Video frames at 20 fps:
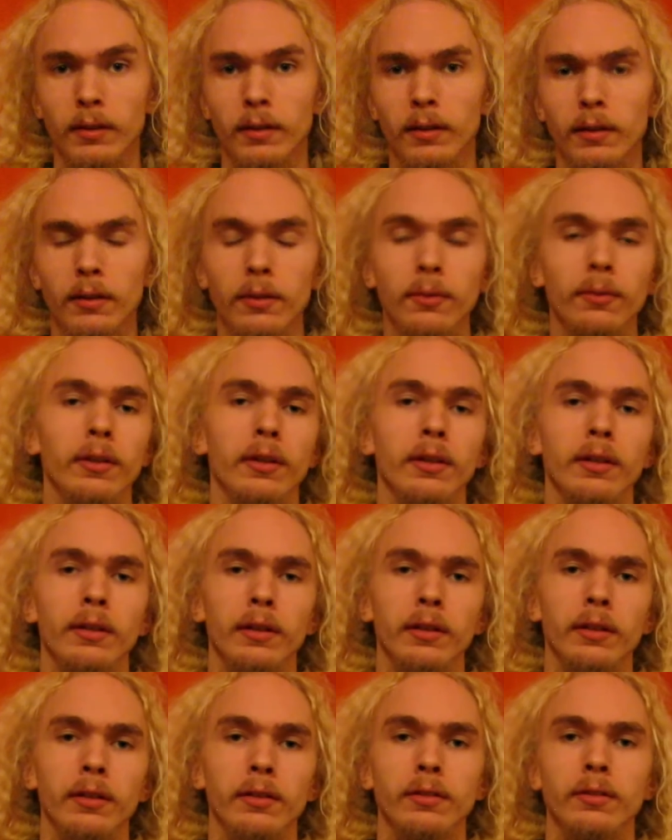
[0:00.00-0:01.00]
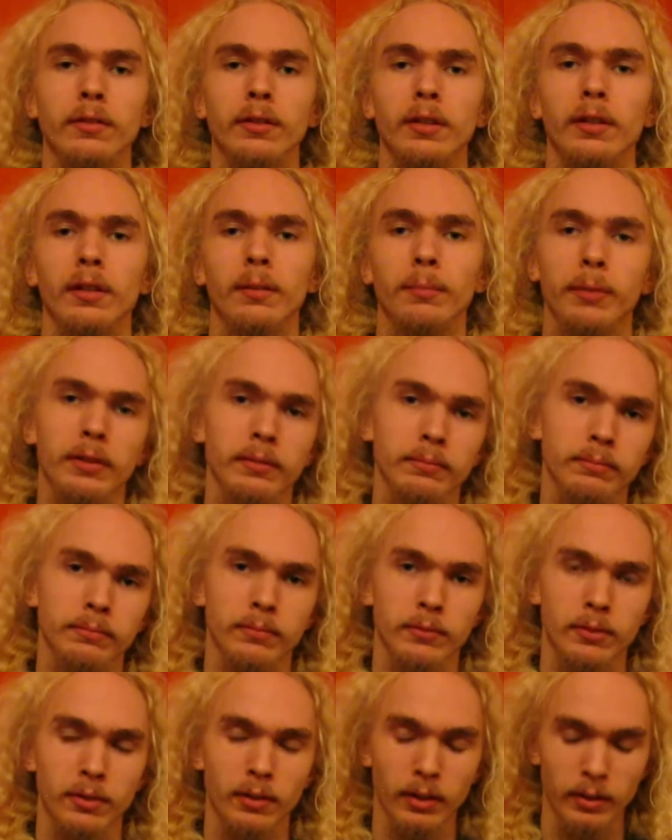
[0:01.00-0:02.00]
Hello there, ladies and gentlemen.
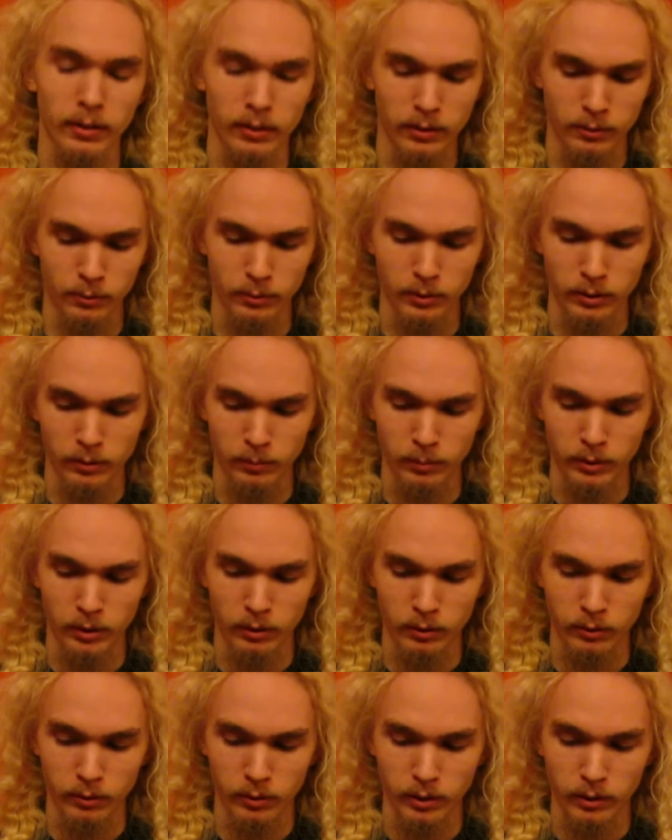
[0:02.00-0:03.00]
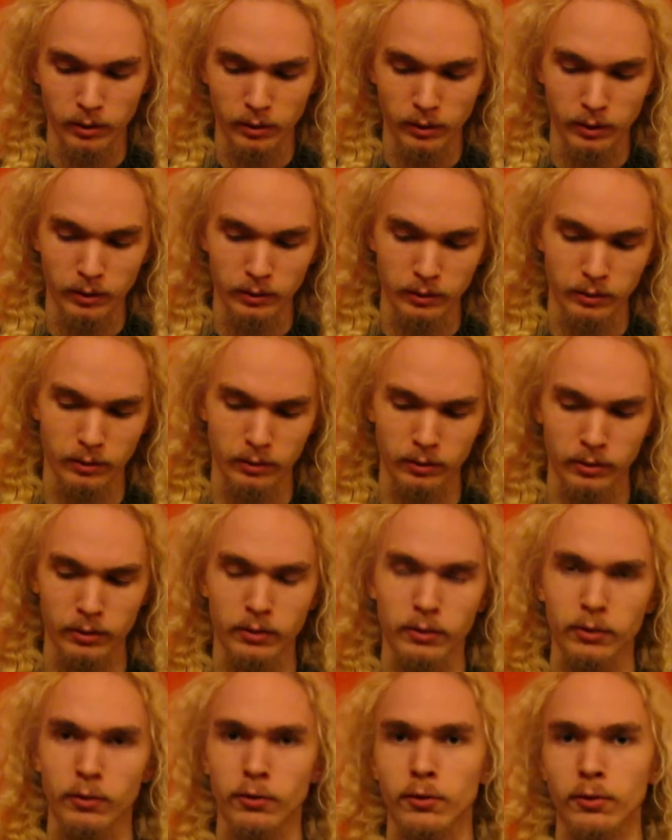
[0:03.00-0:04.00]
Today we'll be looking at
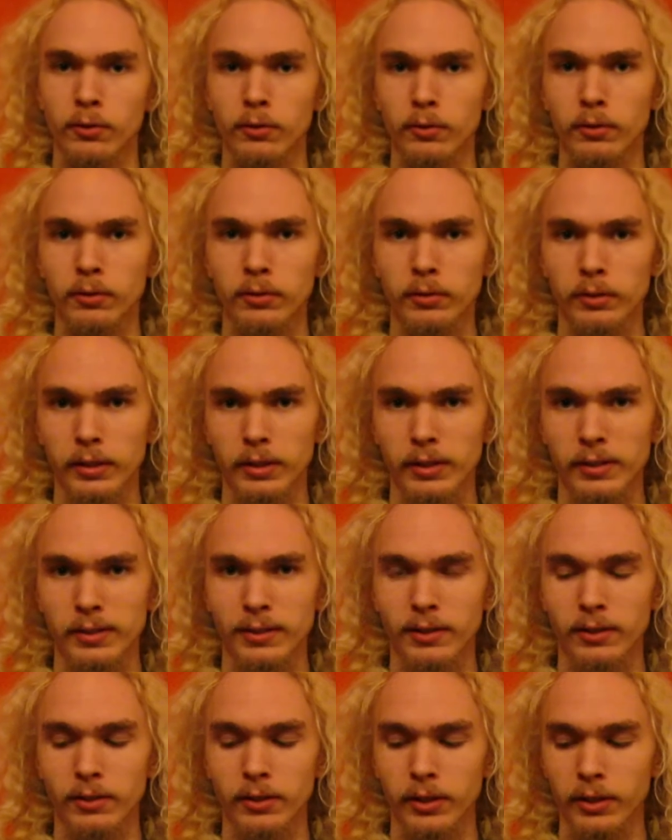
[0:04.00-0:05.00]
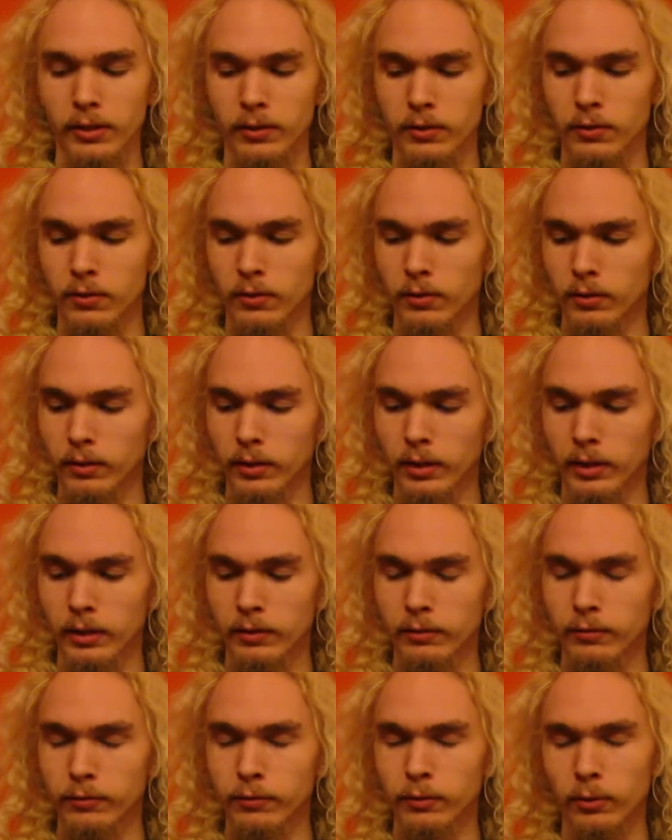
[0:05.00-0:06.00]
the Shure
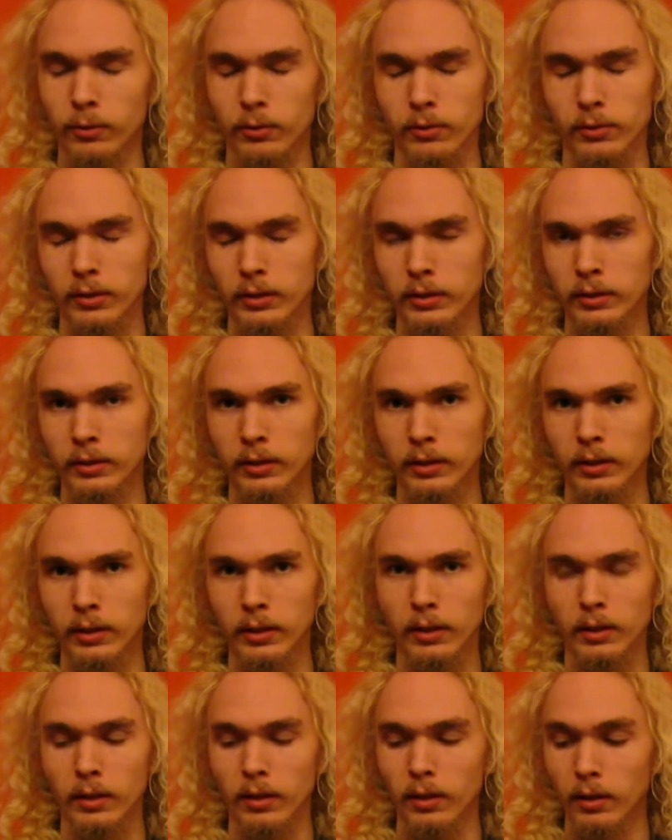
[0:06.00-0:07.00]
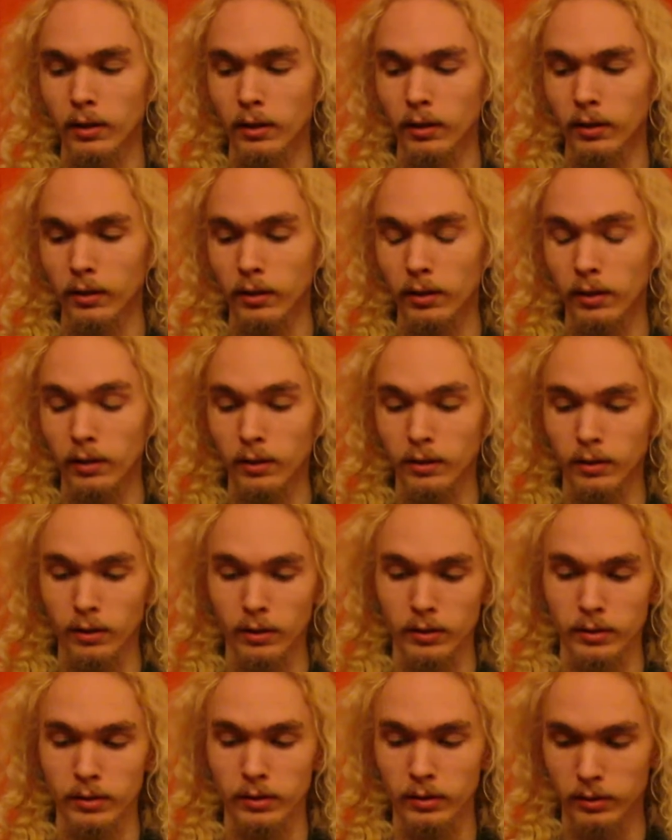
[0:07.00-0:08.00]
SRH940.
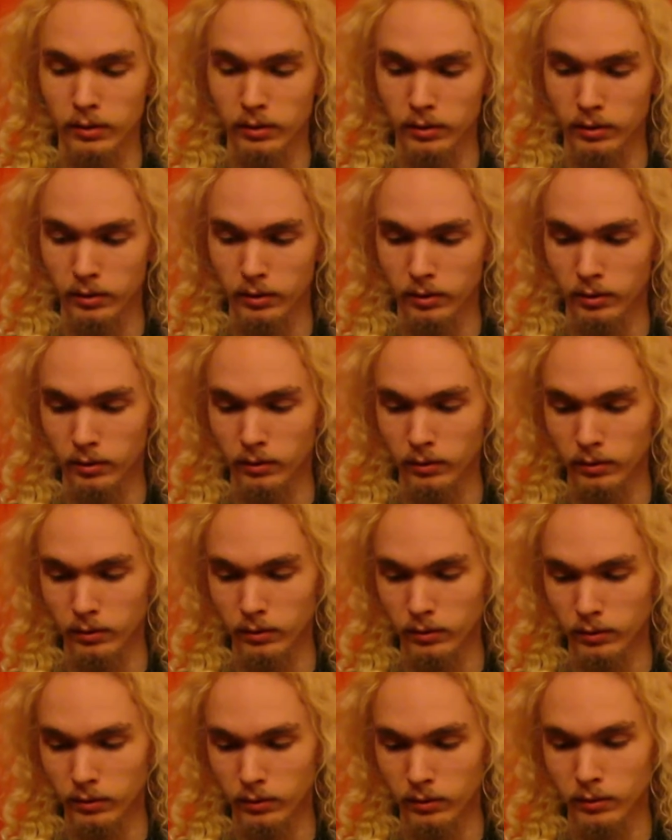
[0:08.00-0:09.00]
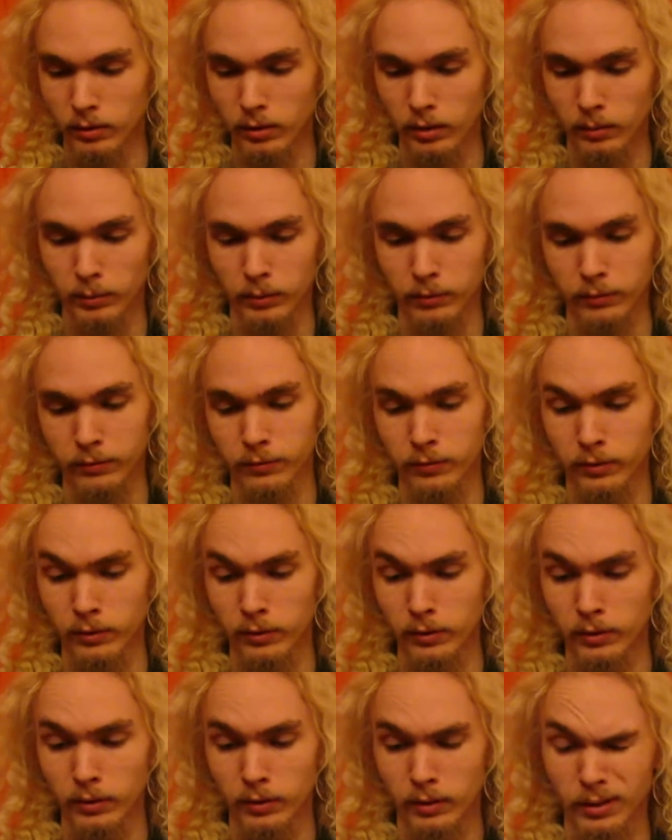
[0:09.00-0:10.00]
This is
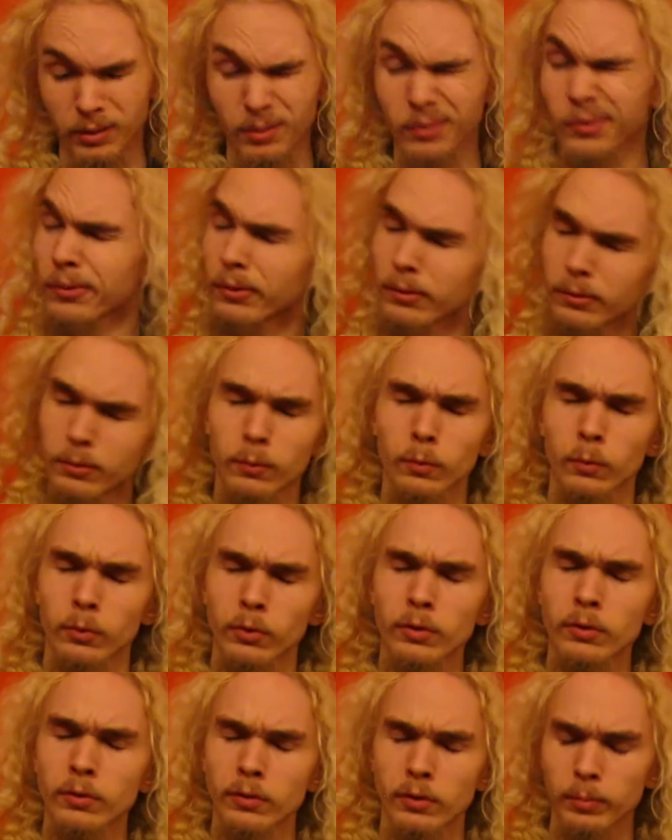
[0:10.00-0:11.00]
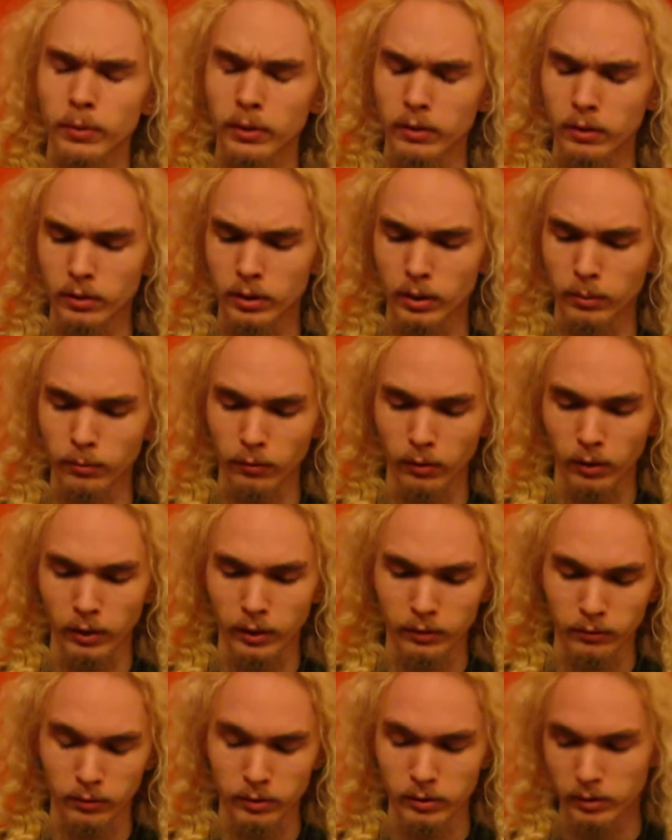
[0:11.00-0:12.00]
it used to be the top of the
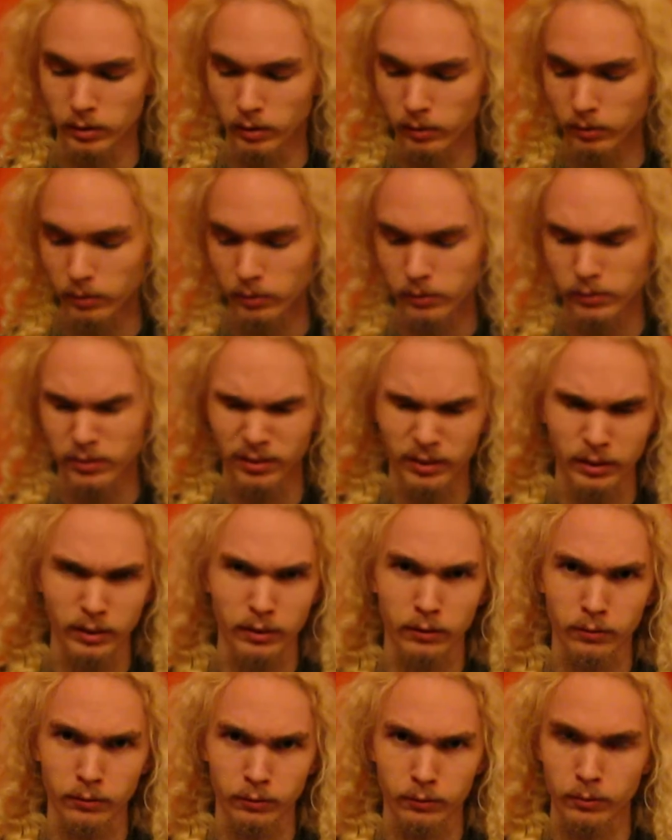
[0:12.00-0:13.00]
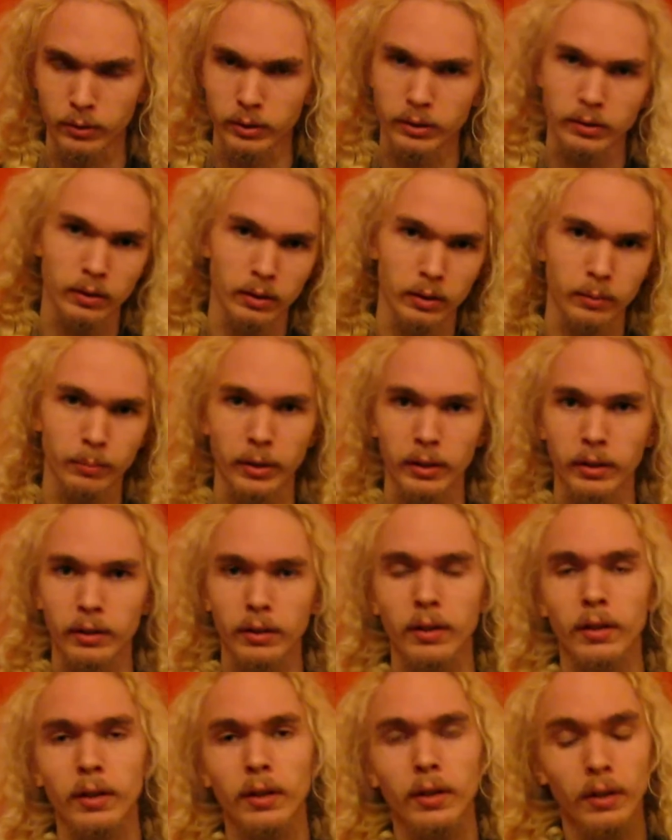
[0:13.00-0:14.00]
line of the series. They have recently made
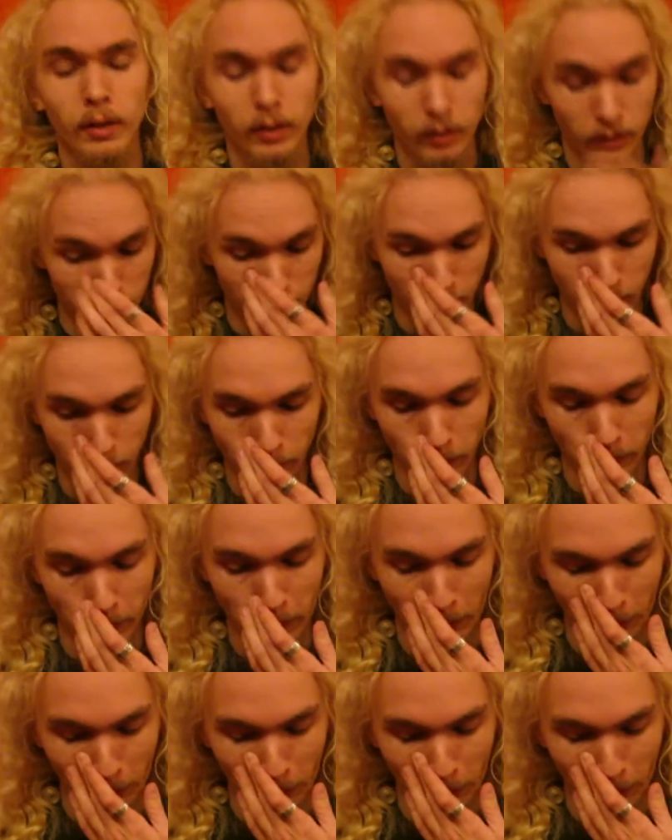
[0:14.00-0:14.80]
some